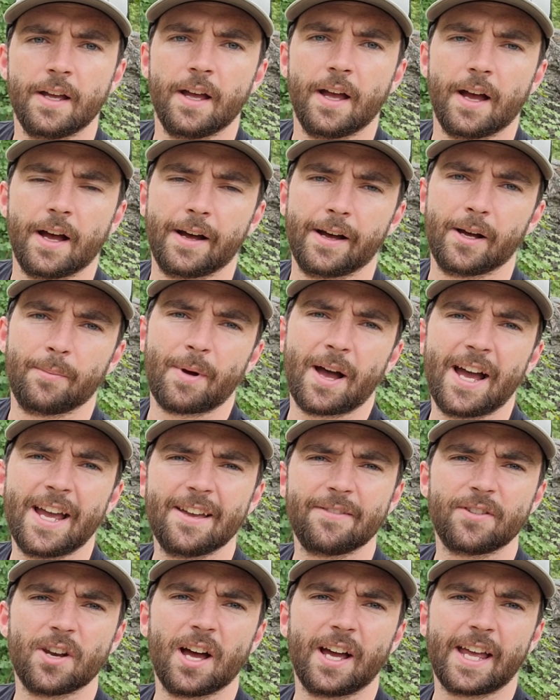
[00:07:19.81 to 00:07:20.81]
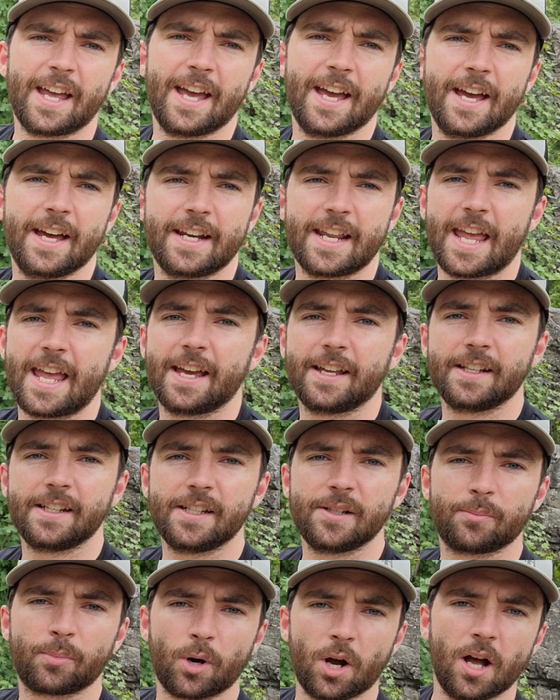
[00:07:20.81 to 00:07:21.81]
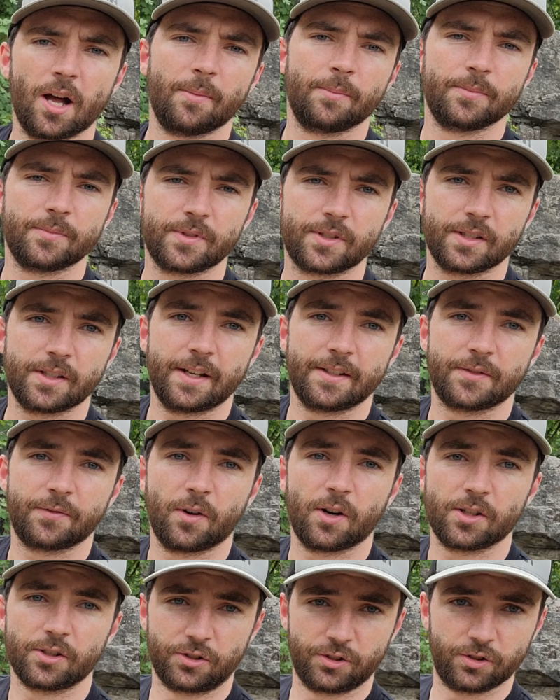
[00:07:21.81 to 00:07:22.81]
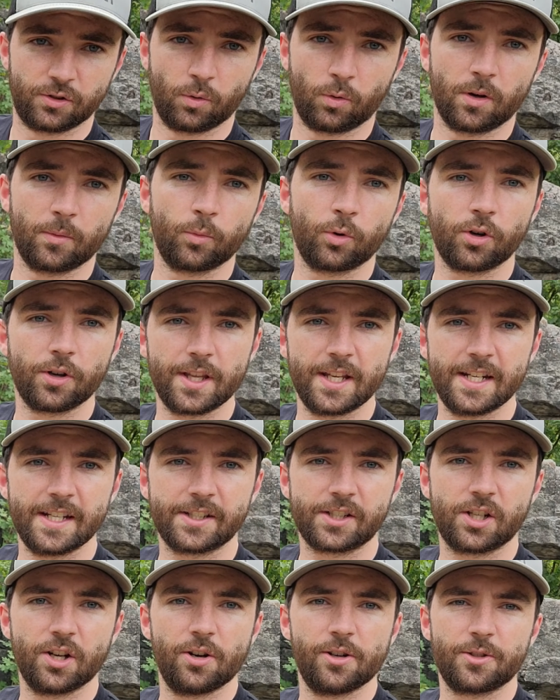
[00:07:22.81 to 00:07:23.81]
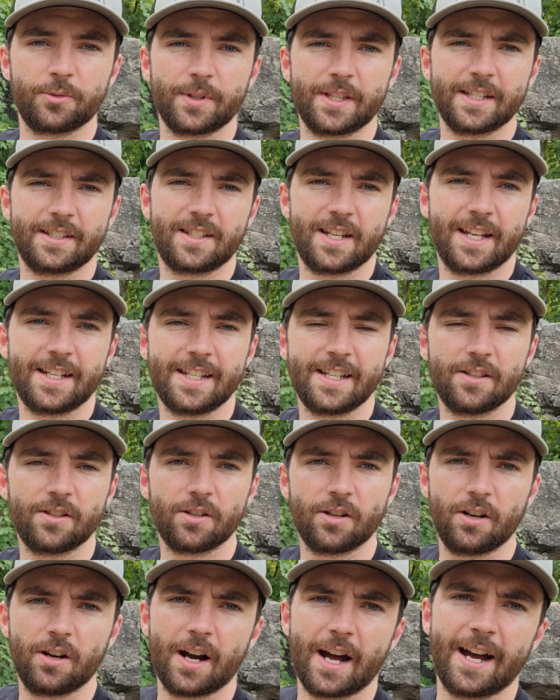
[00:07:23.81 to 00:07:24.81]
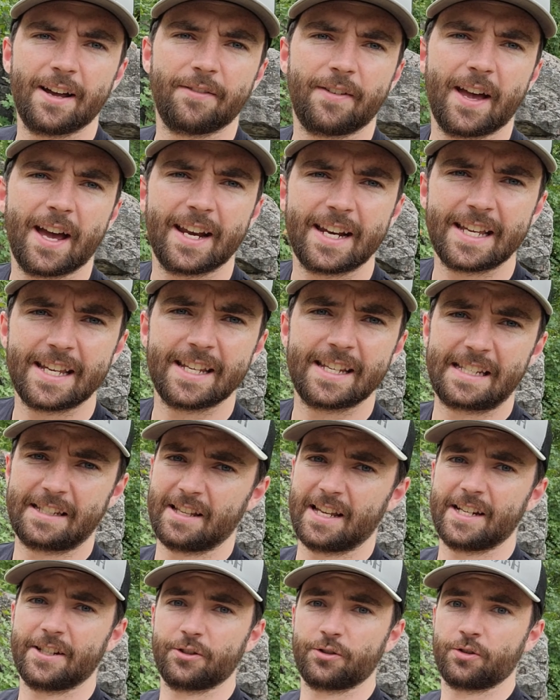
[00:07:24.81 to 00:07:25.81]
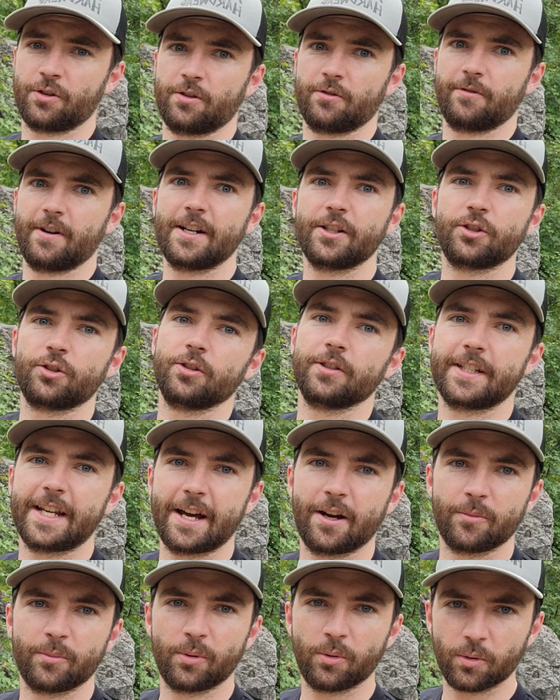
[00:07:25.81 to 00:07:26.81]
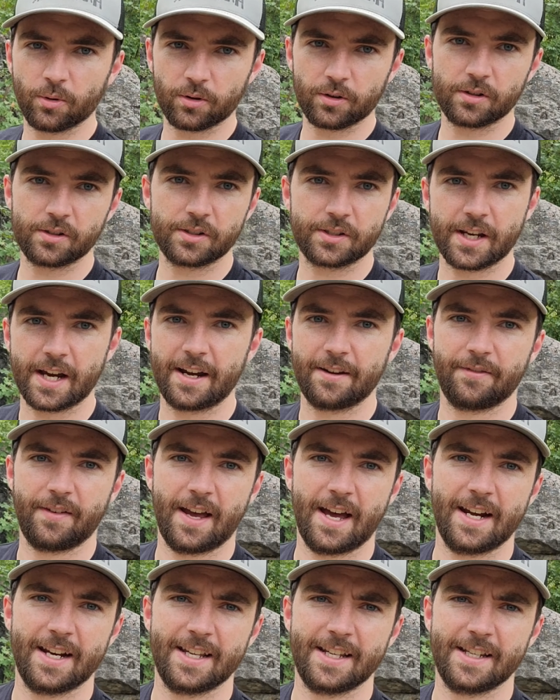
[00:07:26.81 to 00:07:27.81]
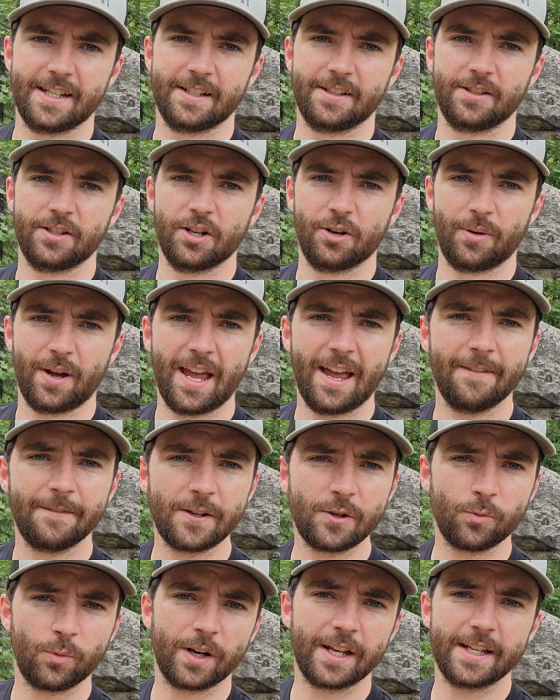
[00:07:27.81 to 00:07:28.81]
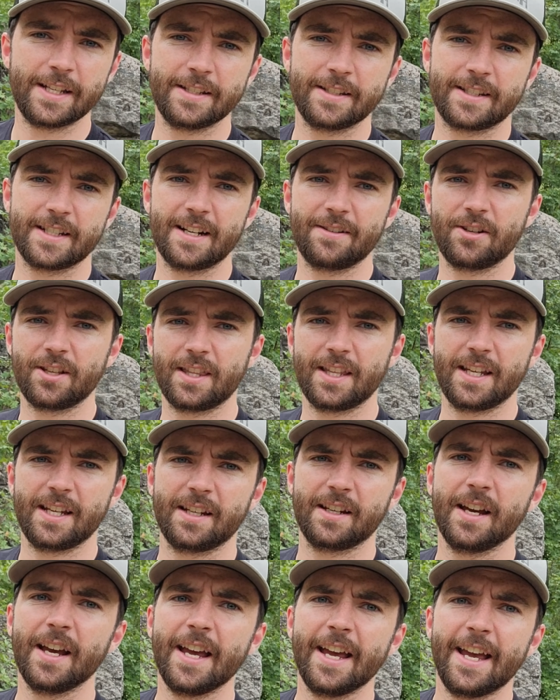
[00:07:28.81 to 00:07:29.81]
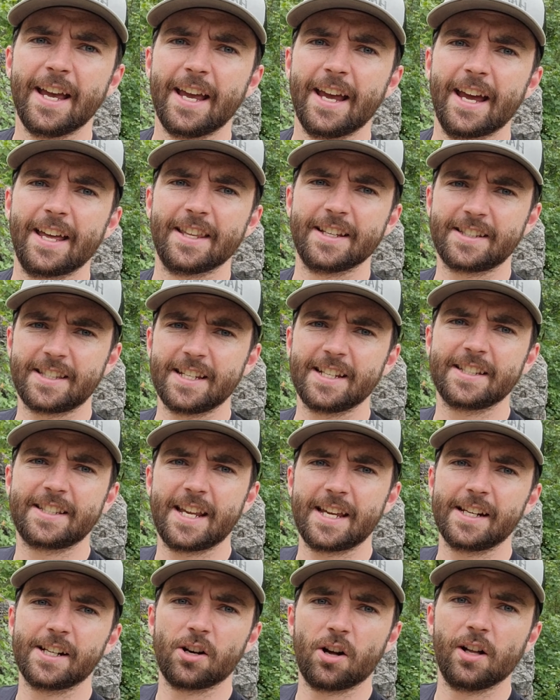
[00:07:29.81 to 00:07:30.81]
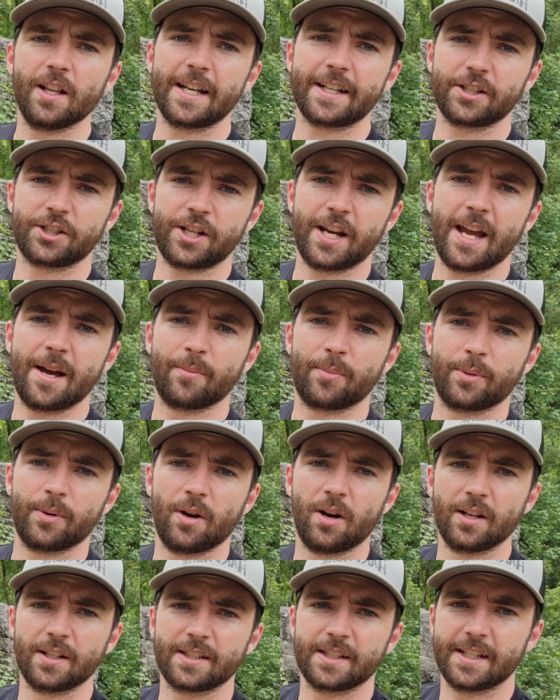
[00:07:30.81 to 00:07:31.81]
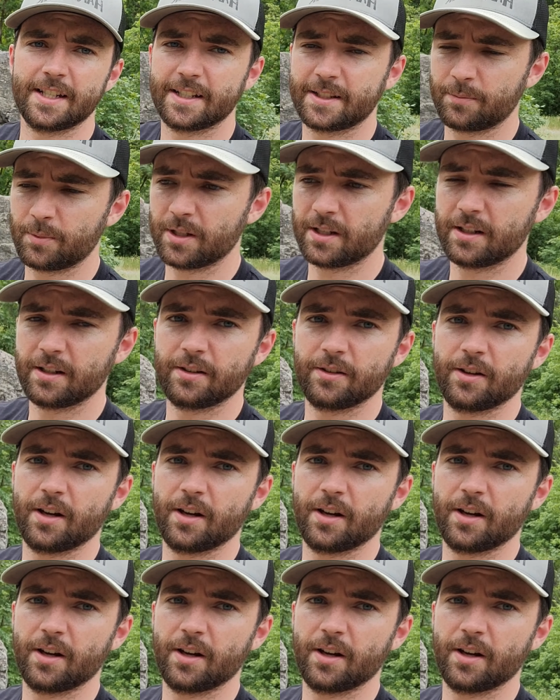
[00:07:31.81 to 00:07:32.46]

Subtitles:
I have not had any problems as far as storm worthiness goes with this tent either. I've had it in like torrential downpours. I've had it in, you know, heavy winds and everything. And this thing is taking it all like a champ. Honestly, it's been